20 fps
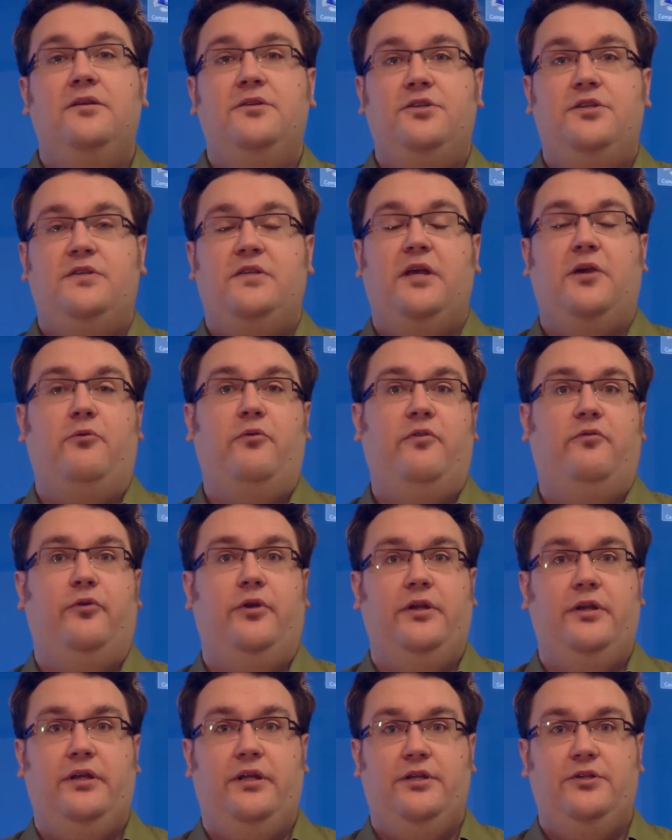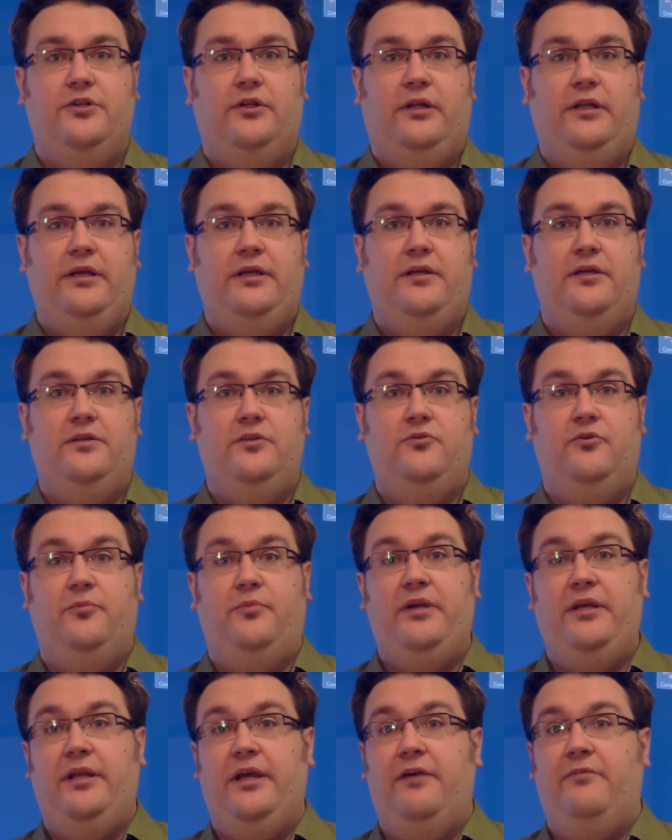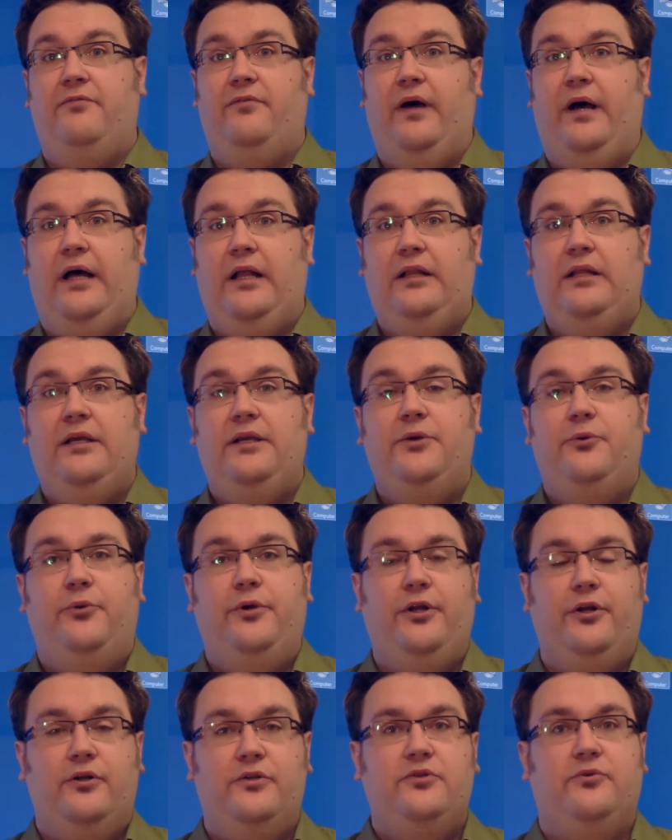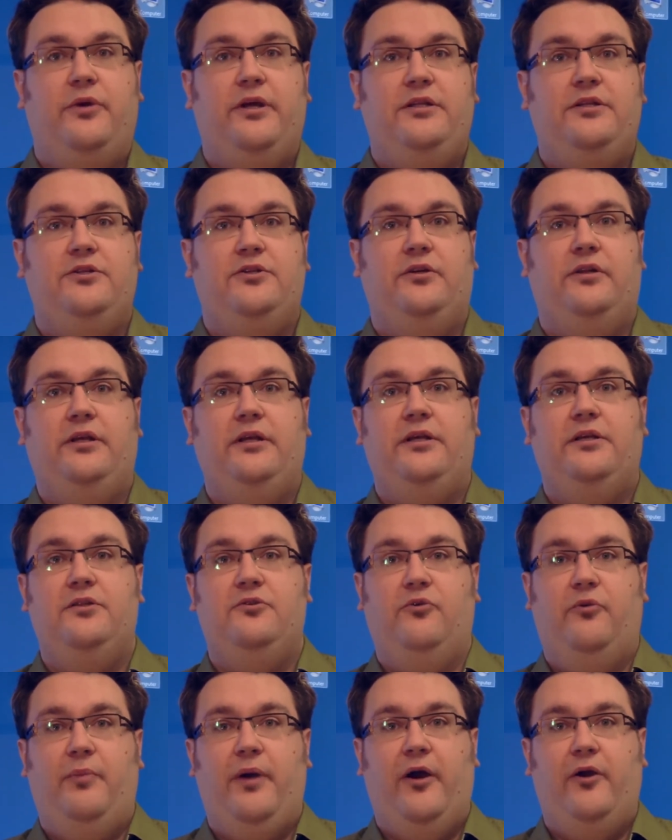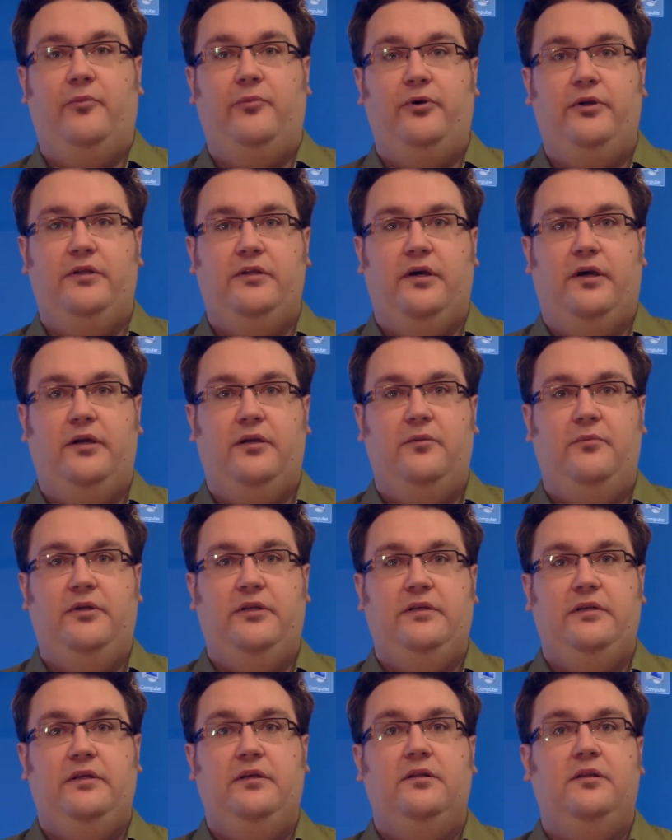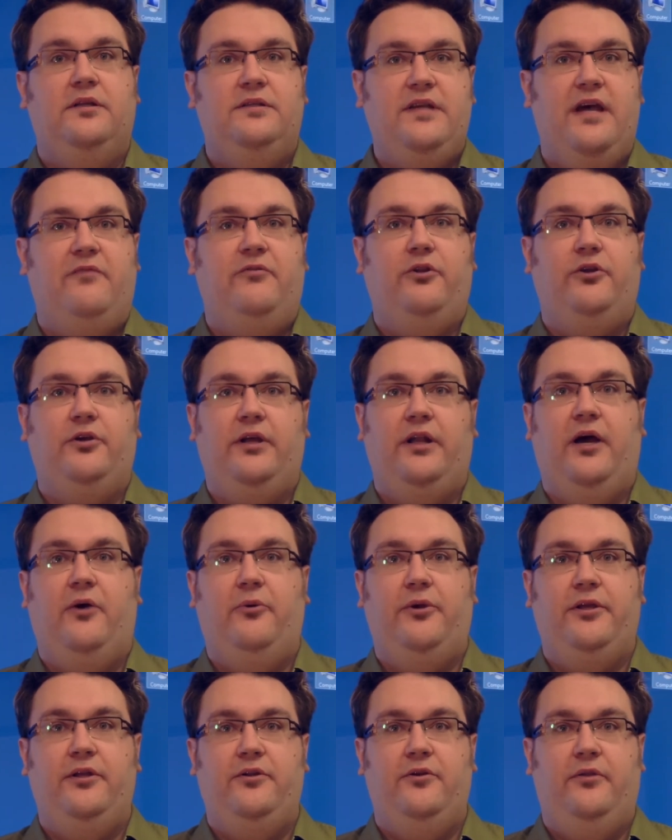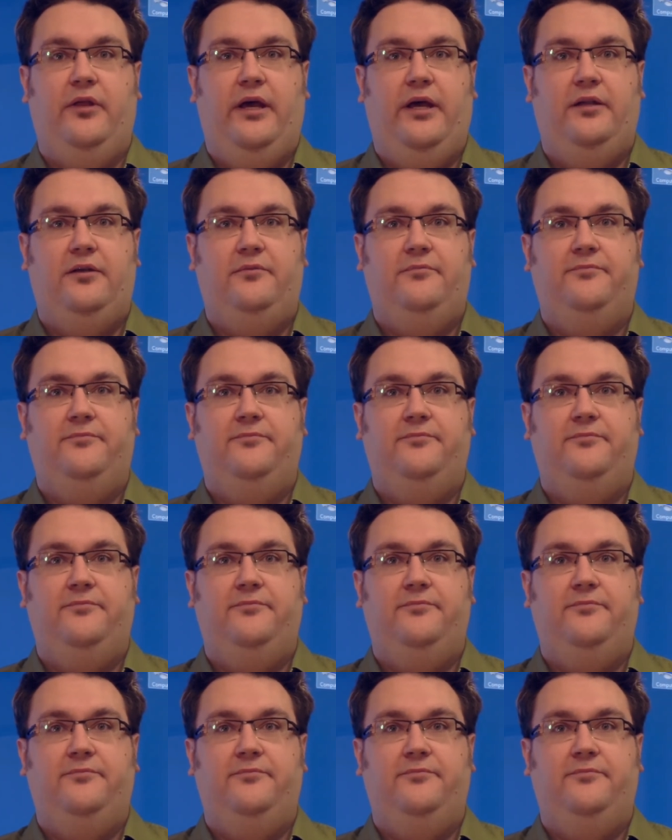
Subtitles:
Just like we've written digital ink into a PDF file, we can also write digital ink into a PowerPoint document. Let's have a look at how we can do that.